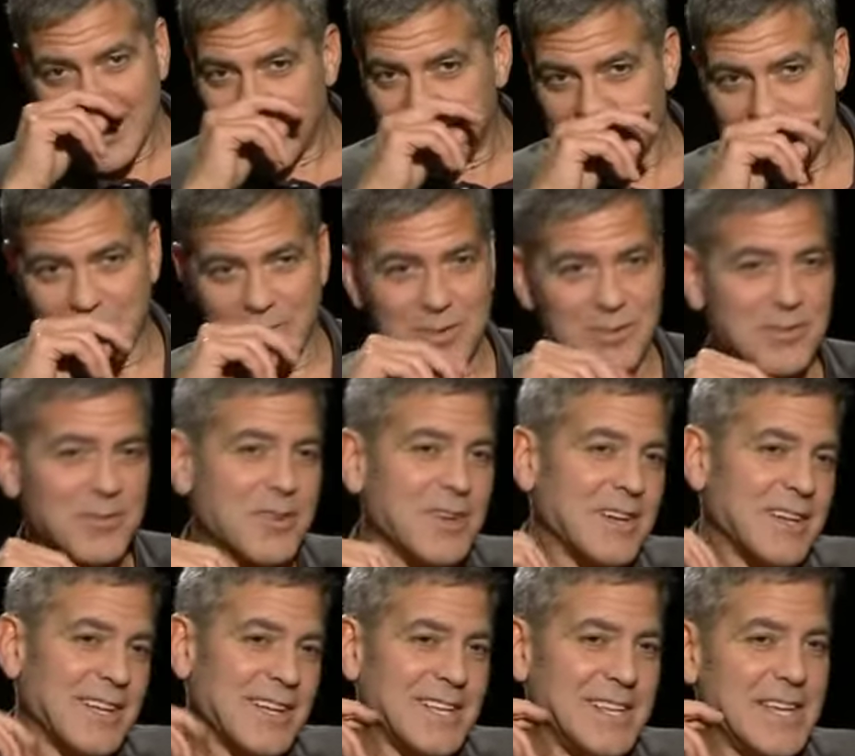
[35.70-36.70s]
sort of
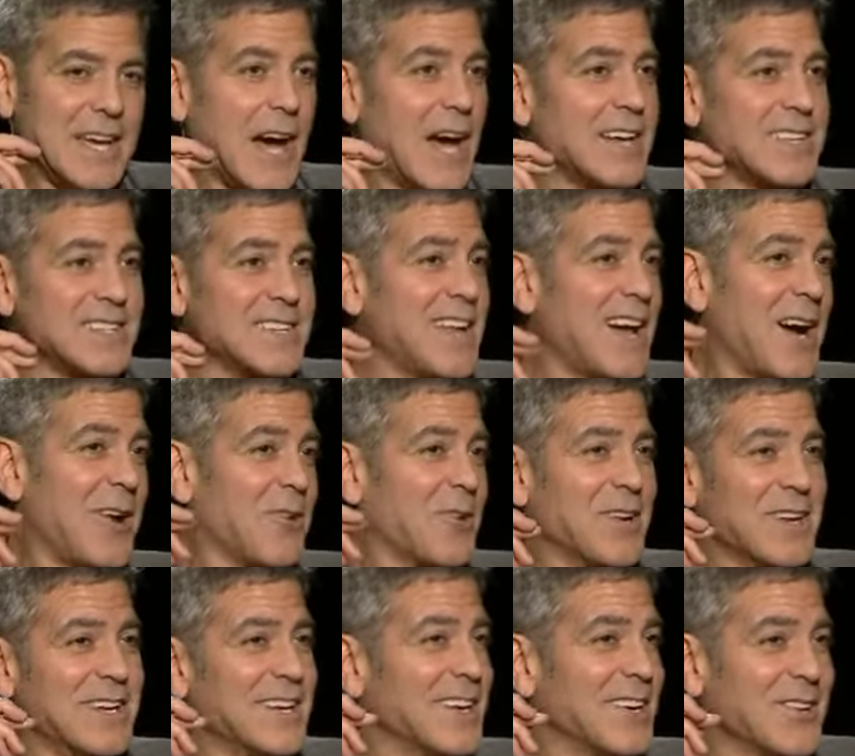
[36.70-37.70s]
in the Eisenhower
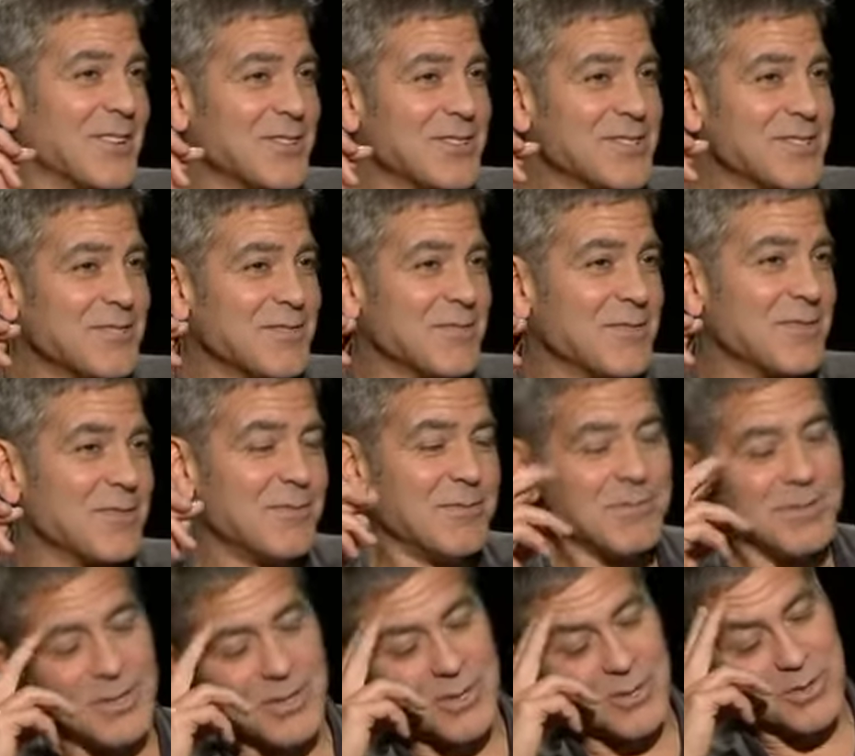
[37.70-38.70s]
years of
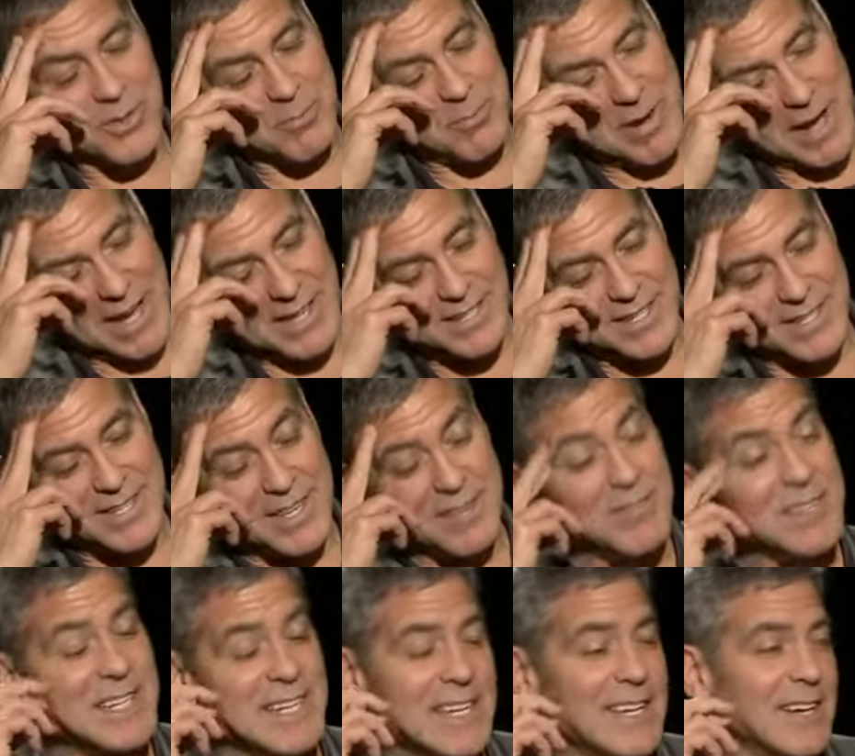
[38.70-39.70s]
you know the
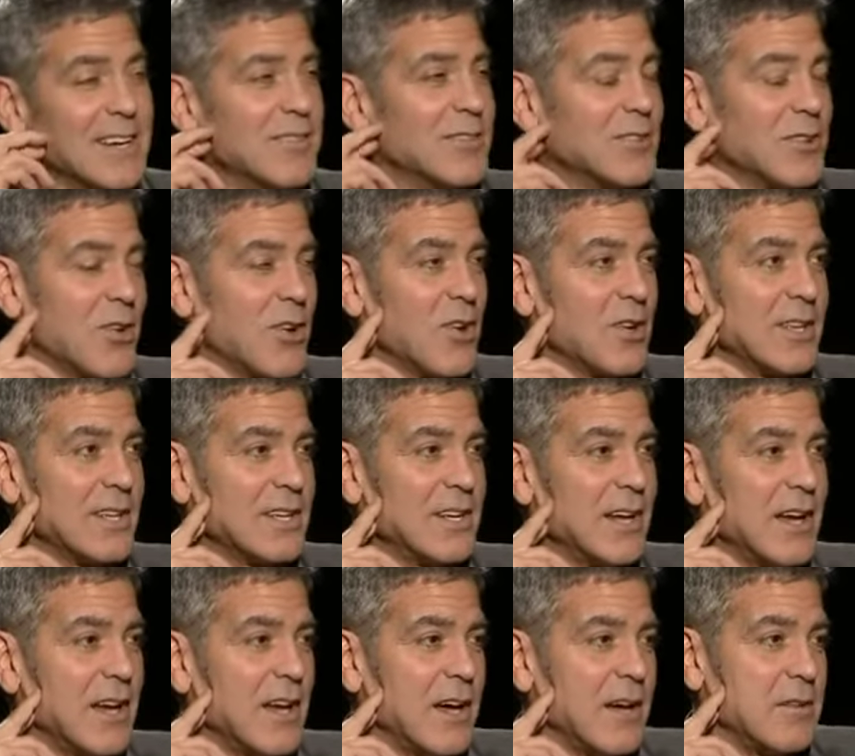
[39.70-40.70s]
positivity of it all. And
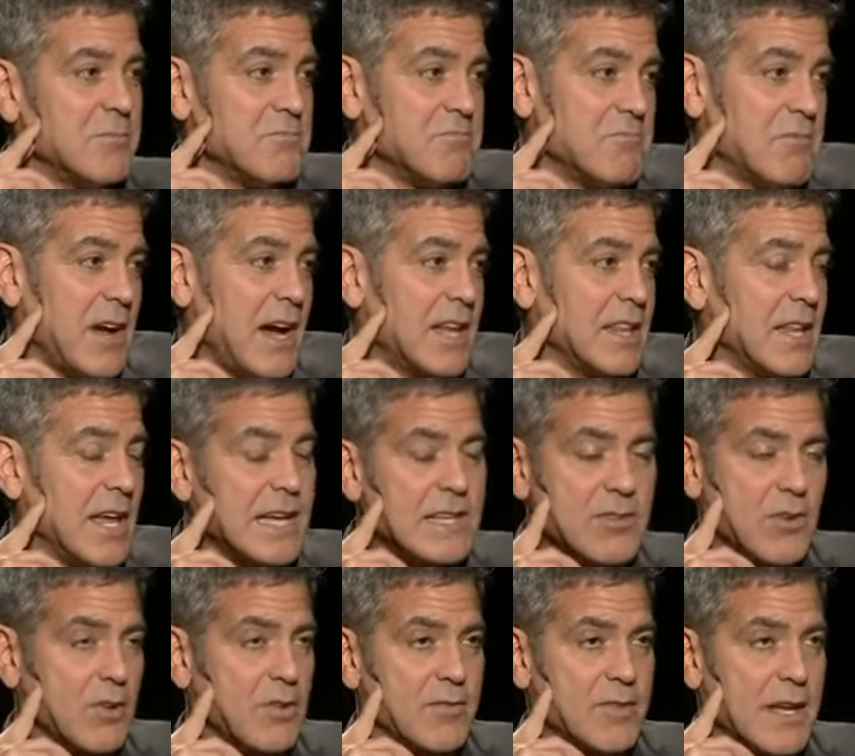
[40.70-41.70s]
I liked
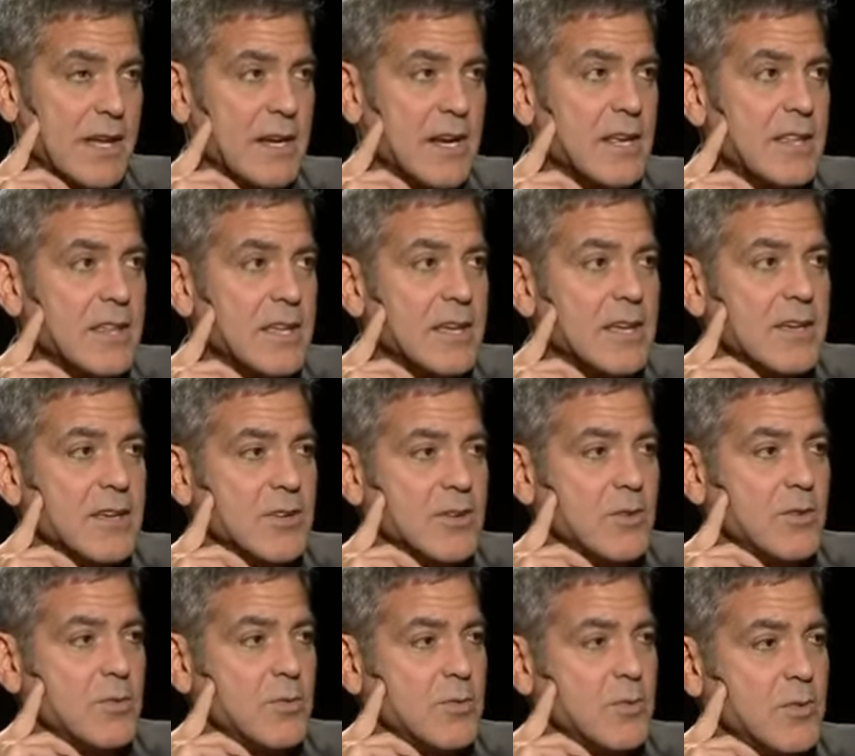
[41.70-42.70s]
all of that. And I think you
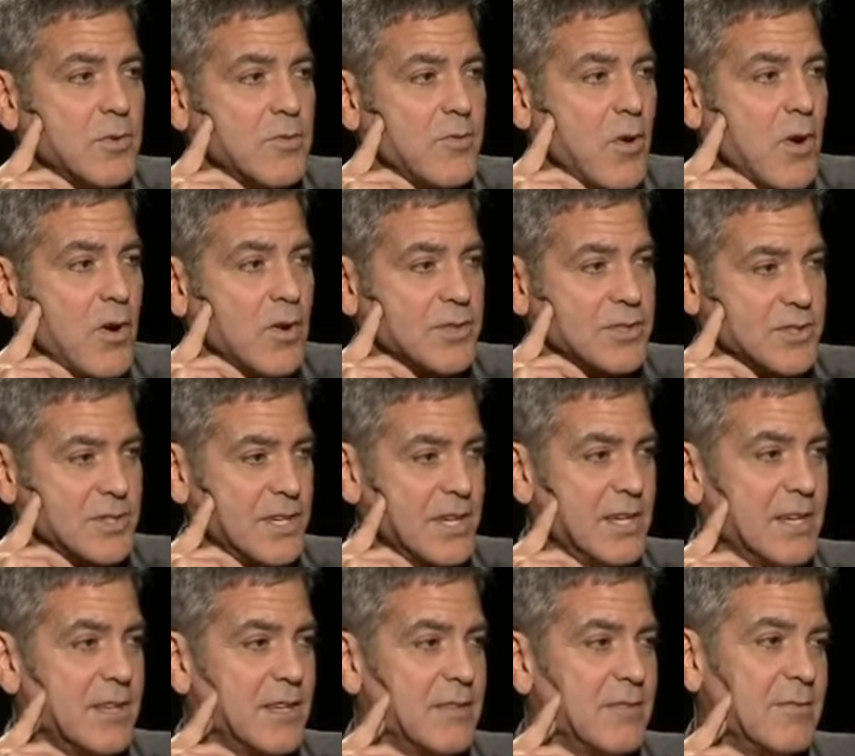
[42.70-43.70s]
know we've all
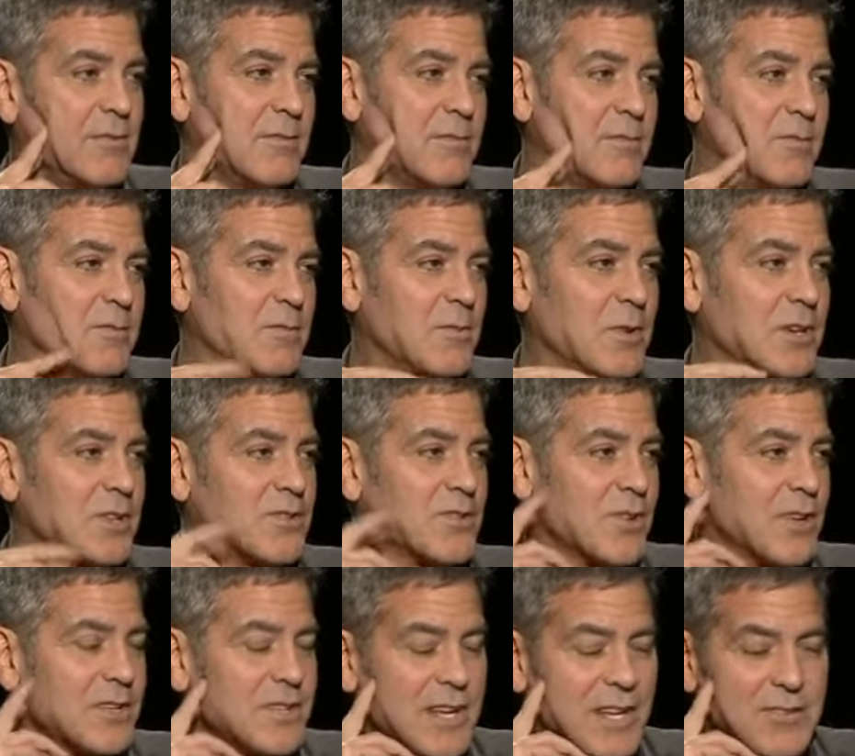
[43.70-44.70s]
seen and we can
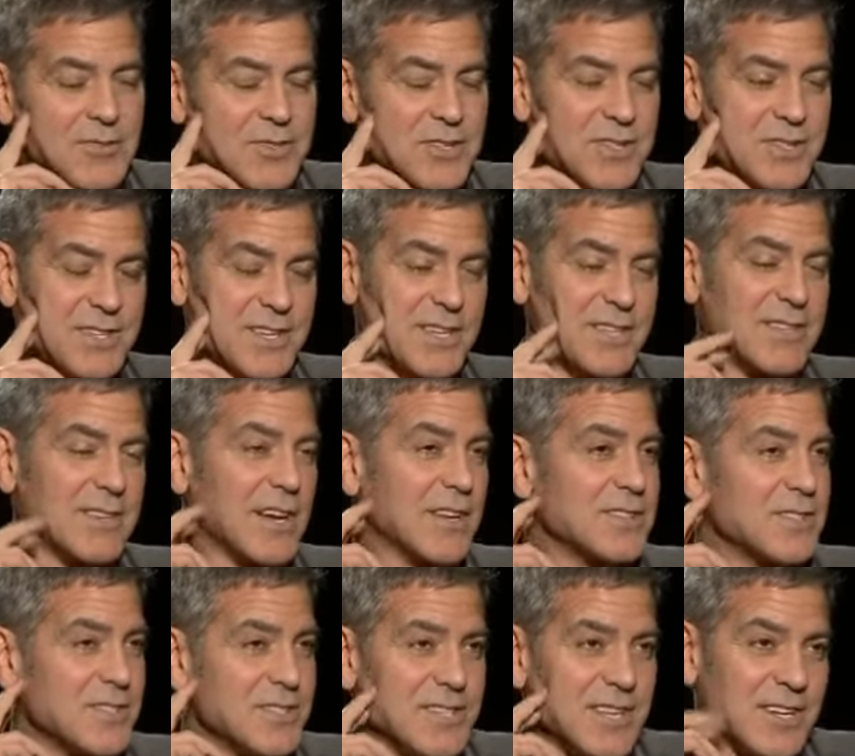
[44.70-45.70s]
turn on television and see
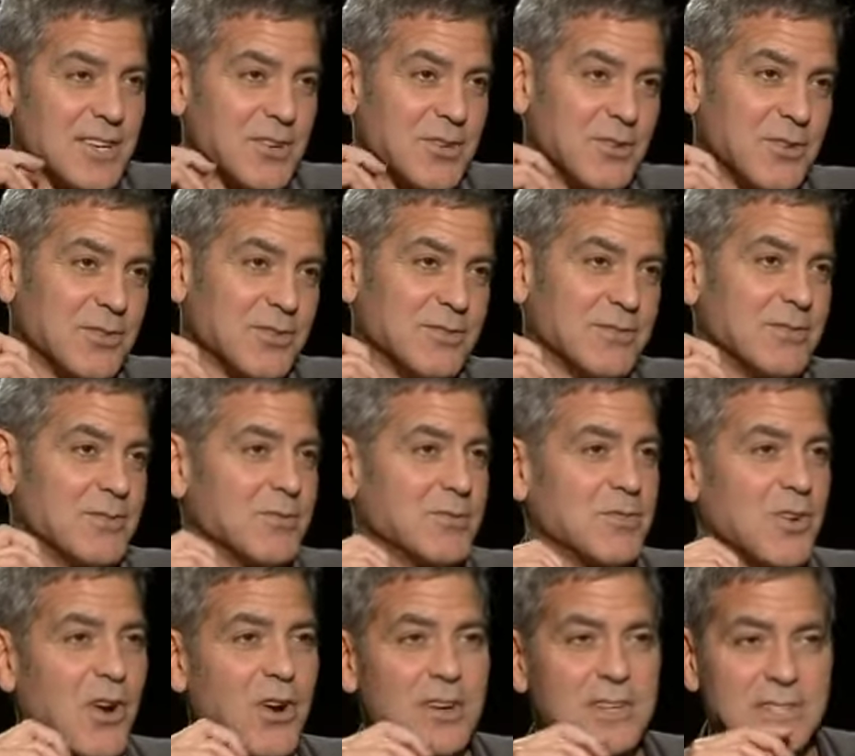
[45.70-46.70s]
tons of cynical
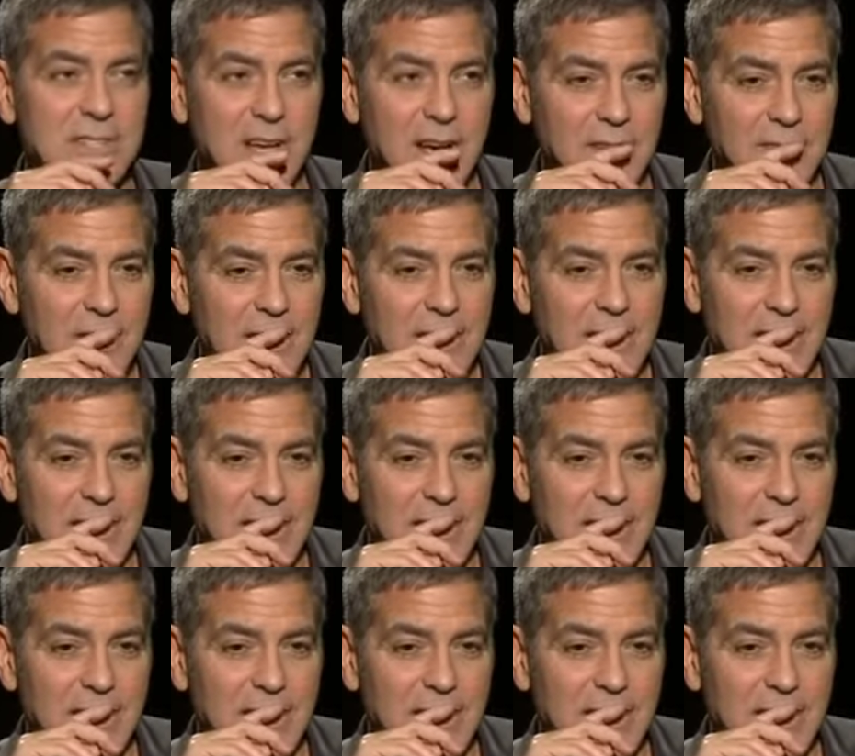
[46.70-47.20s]
dark stuff.